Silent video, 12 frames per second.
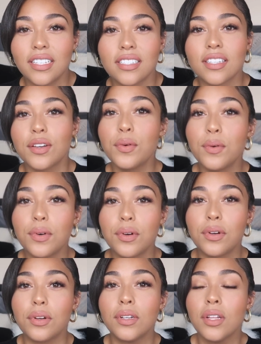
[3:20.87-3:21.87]
it's
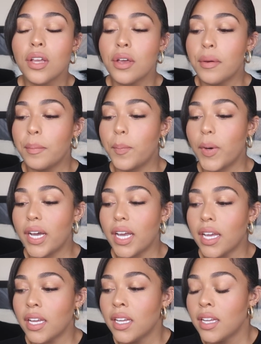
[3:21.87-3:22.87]
cool.
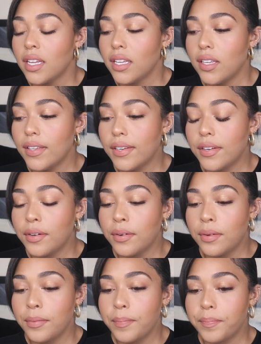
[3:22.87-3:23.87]
But you
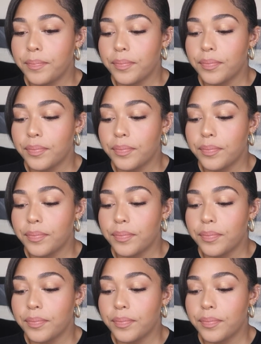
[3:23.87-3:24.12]
know,